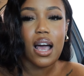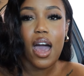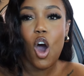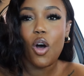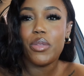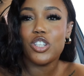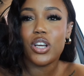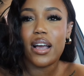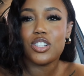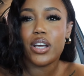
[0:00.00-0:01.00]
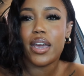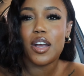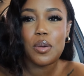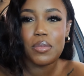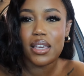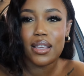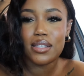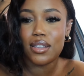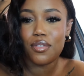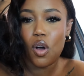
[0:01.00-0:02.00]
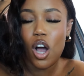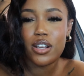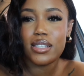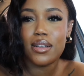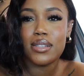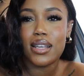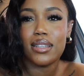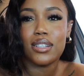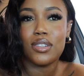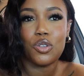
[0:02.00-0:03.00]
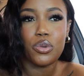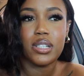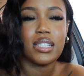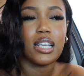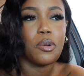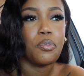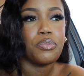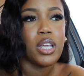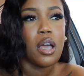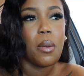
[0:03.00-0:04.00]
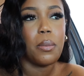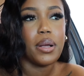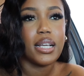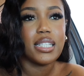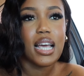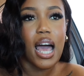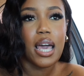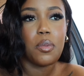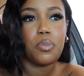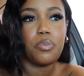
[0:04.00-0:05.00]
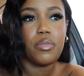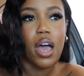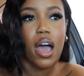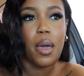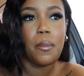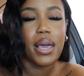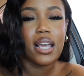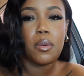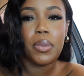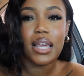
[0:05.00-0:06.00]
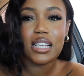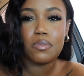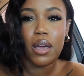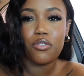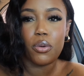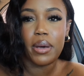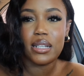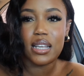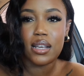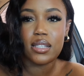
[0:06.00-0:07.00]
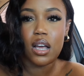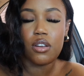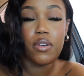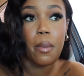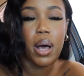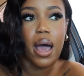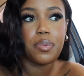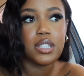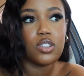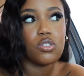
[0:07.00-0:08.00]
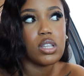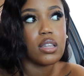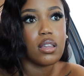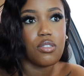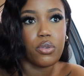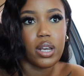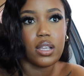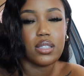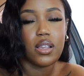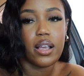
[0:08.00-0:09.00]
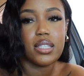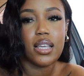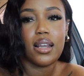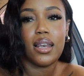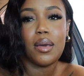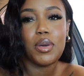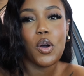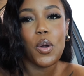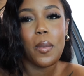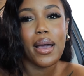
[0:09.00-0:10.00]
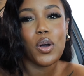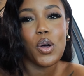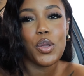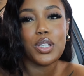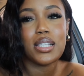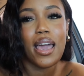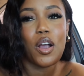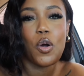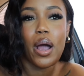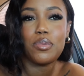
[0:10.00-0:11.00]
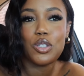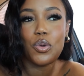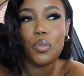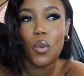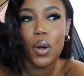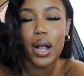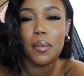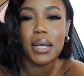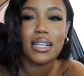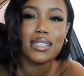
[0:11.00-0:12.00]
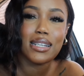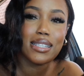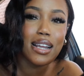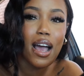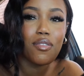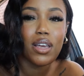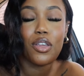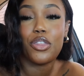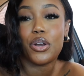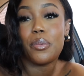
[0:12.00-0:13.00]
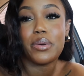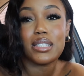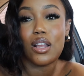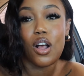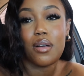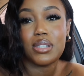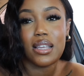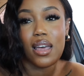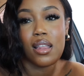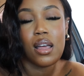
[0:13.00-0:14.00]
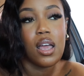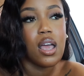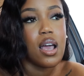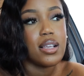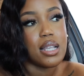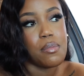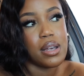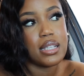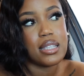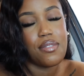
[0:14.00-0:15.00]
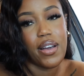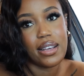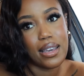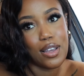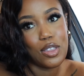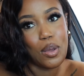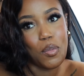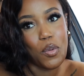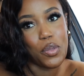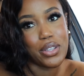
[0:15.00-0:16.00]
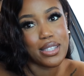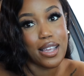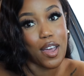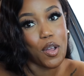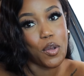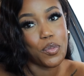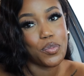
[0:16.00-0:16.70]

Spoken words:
I hope that you guys are hearing me because the car sounds a little noisy, but I made a placemat for my desk out of it. I'm absolutely in love with it. So I said, let me go to Michael's and grab two more because they did have like a 30% off sale. So I'm gonna see if I could get them on the sale.